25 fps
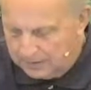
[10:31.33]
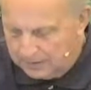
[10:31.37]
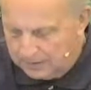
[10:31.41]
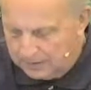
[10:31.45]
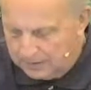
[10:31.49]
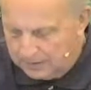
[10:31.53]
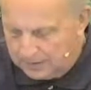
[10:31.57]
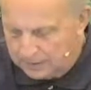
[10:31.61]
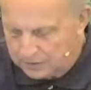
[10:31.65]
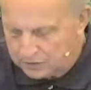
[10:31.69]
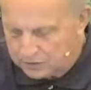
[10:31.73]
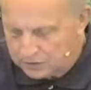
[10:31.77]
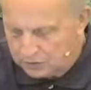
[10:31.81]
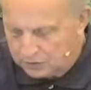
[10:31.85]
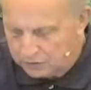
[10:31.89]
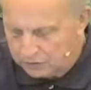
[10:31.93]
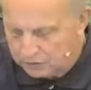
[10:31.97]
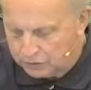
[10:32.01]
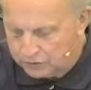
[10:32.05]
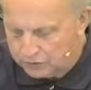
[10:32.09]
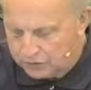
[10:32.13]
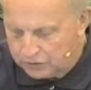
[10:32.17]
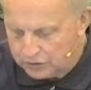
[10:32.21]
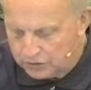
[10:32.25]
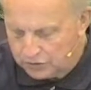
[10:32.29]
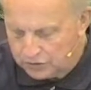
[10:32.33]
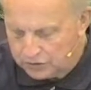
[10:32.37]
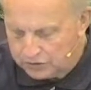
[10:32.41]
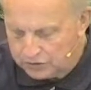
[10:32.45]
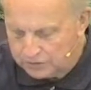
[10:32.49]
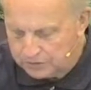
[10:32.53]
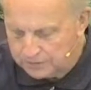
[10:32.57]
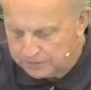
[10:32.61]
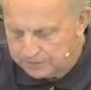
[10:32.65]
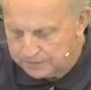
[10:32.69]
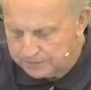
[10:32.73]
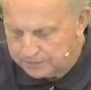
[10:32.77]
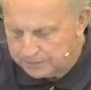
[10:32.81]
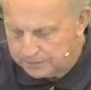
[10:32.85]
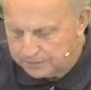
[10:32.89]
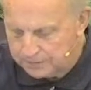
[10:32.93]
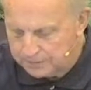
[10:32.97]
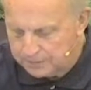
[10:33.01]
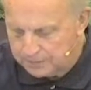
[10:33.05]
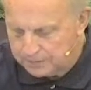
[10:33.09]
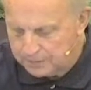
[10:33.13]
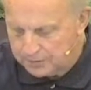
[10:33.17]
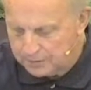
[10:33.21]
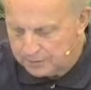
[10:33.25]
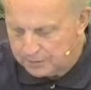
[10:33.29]
That was all free of charge.
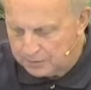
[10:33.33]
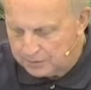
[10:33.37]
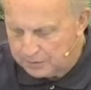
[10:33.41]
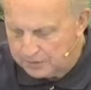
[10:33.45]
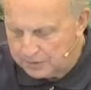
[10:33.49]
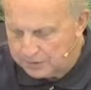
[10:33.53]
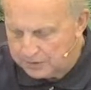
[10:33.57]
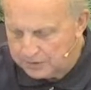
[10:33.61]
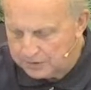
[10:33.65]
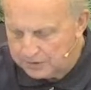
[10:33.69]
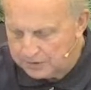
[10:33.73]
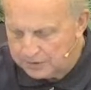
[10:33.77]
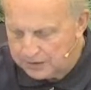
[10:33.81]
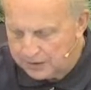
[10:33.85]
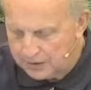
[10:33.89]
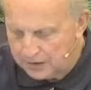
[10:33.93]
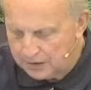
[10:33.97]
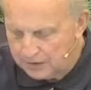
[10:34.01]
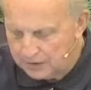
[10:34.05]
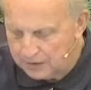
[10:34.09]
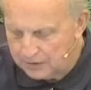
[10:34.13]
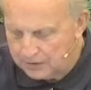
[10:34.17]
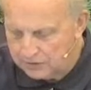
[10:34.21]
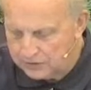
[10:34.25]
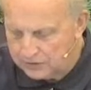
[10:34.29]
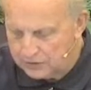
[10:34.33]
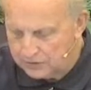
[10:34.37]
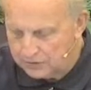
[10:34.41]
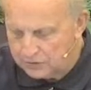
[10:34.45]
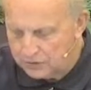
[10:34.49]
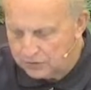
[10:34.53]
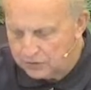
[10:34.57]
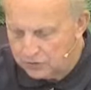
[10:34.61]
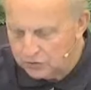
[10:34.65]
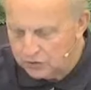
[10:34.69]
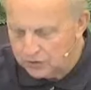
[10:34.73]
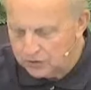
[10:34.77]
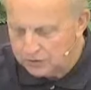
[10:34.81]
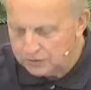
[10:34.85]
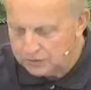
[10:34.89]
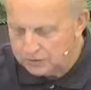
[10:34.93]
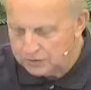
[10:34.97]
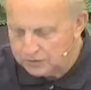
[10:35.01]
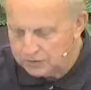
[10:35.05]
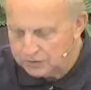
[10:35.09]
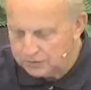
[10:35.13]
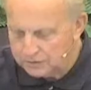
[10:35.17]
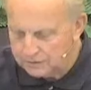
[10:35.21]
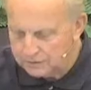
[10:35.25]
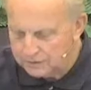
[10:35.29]
Probably didn't care that you even knew that,
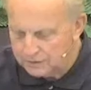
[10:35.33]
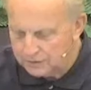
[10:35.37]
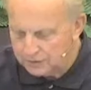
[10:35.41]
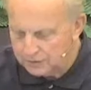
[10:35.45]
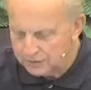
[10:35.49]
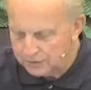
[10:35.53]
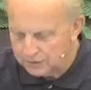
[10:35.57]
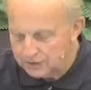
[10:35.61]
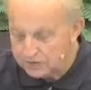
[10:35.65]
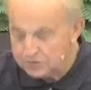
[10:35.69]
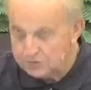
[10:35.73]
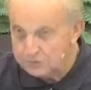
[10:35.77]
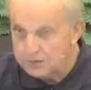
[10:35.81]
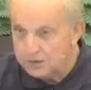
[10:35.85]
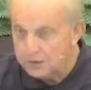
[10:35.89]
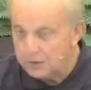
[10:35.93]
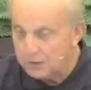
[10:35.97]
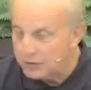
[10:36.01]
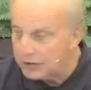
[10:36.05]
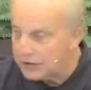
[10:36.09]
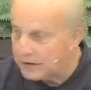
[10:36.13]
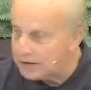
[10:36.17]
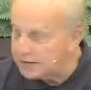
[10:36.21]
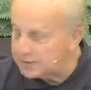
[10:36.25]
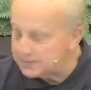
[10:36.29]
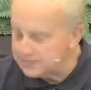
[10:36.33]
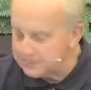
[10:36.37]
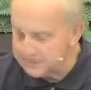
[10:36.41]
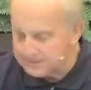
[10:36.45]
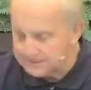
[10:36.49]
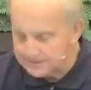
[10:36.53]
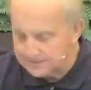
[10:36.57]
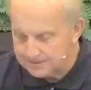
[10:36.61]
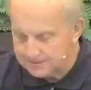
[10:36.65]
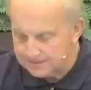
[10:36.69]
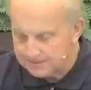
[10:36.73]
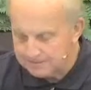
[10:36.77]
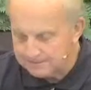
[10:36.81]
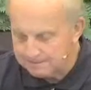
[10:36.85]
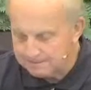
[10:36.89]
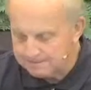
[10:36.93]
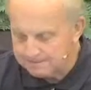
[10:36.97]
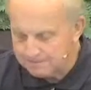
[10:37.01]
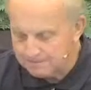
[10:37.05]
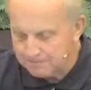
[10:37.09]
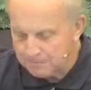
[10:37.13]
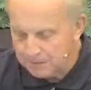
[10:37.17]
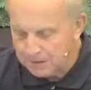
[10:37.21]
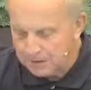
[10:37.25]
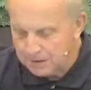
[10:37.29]
but I figured somebody would ask me, so.
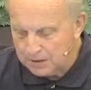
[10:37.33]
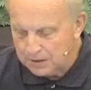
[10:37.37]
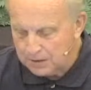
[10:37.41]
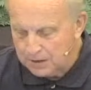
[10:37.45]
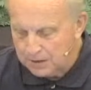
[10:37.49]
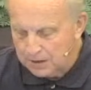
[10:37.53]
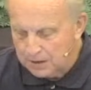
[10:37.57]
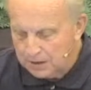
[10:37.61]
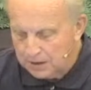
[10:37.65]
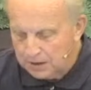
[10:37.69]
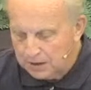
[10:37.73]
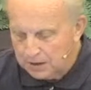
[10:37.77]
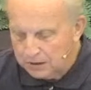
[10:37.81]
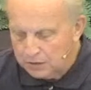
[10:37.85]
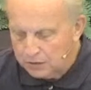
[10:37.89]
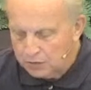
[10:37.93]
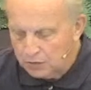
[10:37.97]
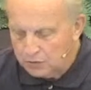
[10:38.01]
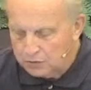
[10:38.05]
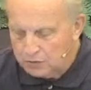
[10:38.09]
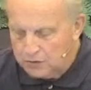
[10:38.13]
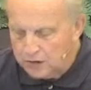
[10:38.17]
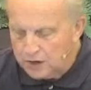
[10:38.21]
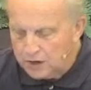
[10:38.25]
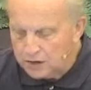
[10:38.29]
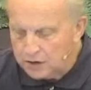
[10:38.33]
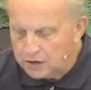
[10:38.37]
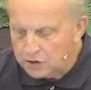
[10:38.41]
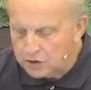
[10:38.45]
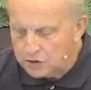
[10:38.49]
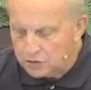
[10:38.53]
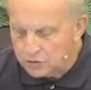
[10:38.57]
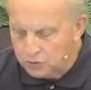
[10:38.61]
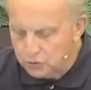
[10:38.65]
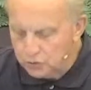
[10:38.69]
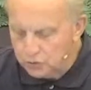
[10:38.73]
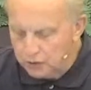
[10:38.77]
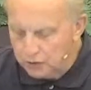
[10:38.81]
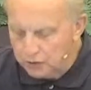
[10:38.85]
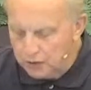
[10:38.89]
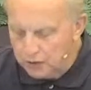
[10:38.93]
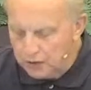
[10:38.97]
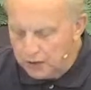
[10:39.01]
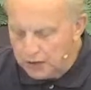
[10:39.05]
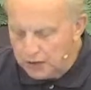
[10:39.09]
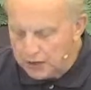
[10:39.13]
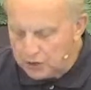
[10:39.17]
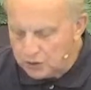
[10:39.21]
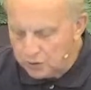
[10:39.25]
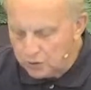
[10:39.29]
Do Americans truly
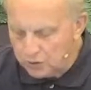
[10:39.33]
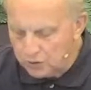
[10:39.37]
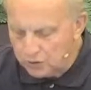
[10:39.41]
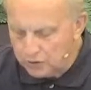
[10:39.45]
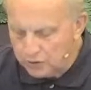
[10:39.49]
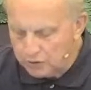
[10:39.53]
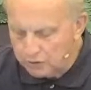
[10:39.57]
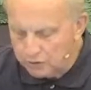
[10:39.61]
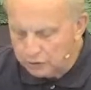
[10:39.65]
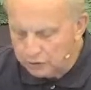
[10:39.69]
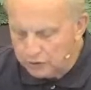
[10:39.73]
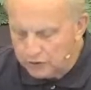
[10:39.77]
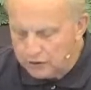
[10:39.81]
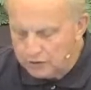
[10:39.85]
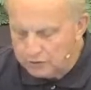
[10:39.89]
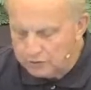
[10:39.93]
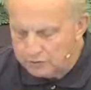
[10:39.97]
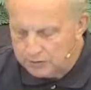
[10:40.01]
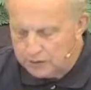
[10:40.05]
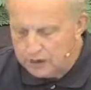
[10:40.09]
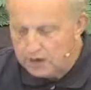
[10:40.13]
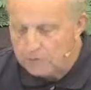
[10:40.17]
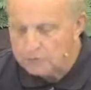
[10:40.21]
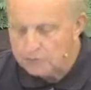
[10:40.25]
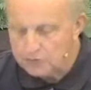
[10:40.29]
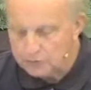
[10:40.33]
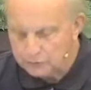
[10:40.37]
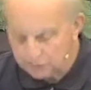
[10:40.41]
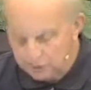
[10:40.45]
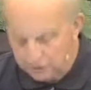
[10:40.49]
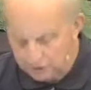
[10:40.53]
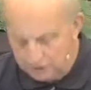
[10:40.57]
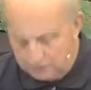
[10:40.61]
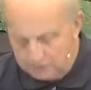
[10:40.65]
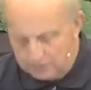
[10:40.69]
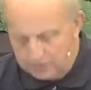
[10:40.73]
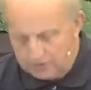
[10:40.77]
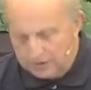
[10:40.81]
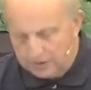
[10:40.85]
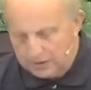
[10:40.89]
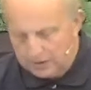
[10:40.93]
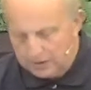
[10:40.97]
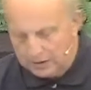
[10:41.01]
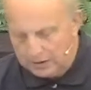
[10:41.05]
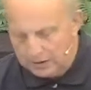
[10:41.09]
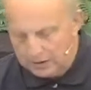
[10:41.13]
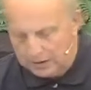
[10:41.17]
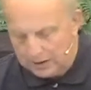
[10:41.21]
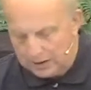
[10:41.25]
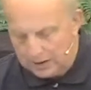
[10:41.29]
realize where their freedom comes from?
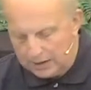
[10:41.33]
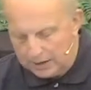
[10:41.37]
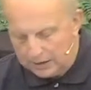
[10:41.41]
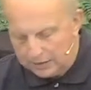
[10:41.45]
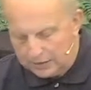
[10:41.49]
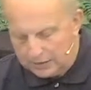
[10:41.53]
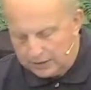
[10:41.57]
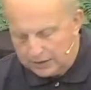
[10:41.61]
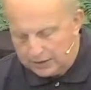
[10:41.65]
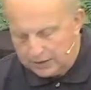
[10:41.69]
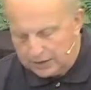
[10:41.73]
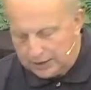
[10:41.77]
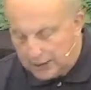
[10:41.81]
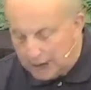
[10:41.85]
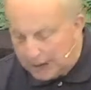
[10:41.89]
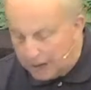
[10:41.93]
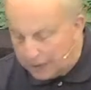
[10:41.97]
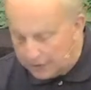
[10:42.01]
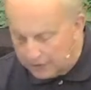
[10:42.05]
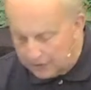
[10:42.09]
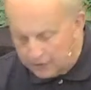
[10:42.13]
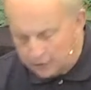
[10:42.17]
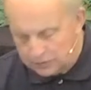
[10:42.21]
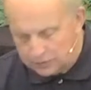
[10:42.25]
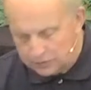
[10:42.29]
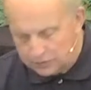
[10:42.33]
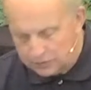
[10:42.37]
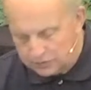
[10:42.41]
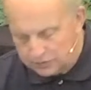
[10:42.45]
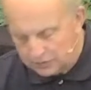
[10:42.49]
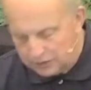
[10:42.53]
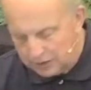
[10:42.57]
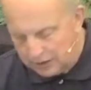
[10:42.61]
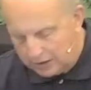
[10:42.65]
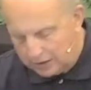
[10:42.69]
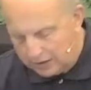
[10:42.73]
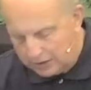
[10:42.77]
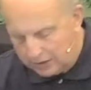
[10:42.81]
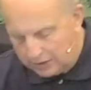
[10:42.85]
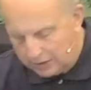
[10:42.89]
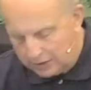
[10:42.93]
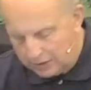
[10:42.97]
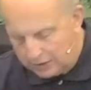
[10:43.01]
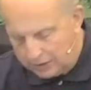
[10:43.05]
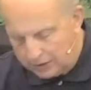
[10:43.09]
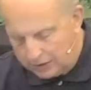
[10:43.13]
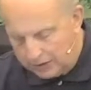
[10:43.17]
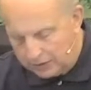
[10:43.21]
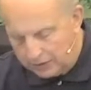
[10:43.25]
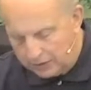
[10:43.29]
I think not. That was kind of,
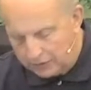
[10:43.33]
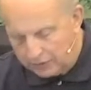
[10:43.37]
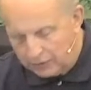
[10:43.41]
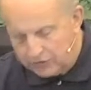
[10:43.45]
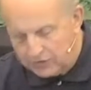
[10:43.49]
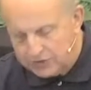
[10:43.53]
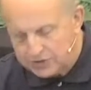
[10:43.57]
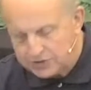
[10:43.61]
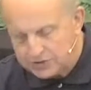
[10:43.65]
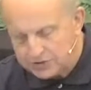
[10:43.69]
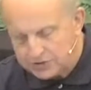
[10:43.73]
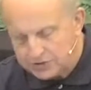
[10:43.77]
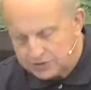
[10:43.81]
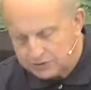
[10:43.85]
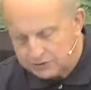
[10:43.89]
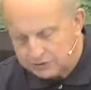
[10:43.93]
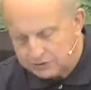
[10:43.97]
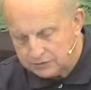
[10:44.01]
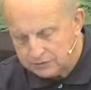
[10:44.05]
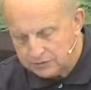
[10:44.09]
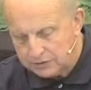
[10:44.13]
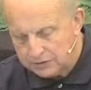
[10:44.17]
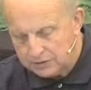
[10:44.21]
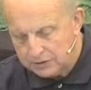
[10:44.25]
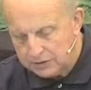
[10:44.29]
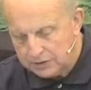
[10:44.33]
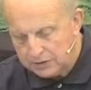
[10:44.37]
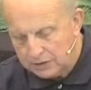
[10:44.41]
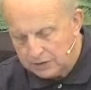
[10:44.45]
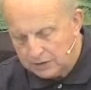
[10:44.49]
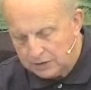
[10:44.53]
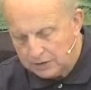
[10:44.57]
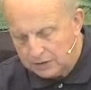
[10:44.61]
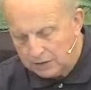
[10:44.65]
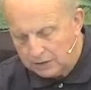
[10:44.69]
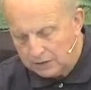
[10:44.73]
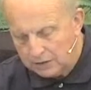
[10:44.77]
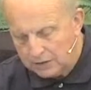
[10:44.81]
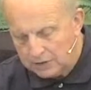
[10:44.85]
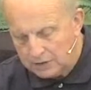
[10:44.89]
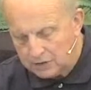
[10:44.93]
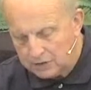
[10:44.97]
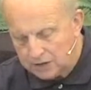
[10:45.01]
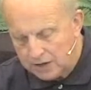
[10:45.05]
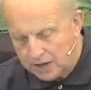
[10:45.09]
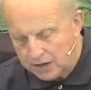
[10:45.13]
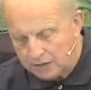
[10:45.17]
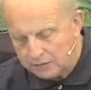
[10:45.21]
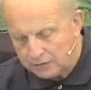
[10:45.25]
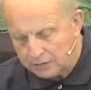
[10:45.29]
again, the thesis of this
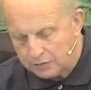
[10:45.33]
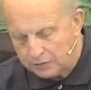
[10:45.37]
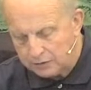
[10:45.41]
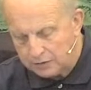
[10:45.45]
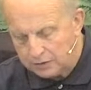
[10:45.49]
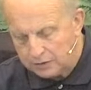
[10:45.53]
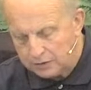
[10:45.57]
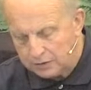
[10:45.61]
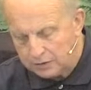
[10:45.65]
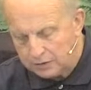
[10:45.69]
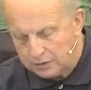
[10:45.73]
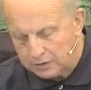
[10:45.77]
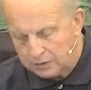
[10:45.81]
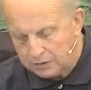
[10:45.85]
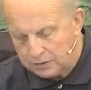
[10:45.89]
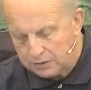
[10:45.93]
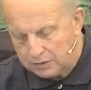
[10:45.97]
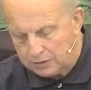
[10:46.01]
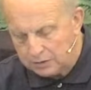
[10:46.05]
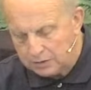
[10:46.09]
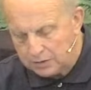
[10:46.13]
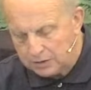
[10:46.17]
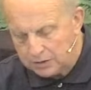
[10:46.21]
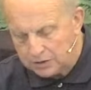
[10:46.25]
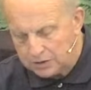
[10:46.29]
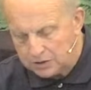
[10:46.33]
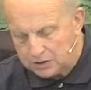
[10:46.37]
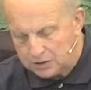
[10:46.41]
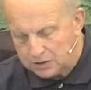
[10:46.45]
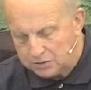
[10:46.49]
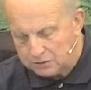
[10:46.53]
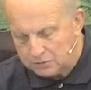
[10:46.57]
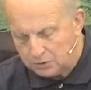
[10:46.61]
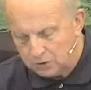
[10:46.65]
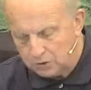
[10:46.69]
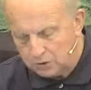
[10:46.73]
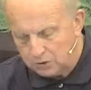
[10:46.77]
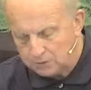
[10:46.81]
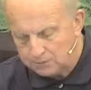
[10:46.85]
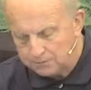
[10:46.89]
chapter in Guinness's book.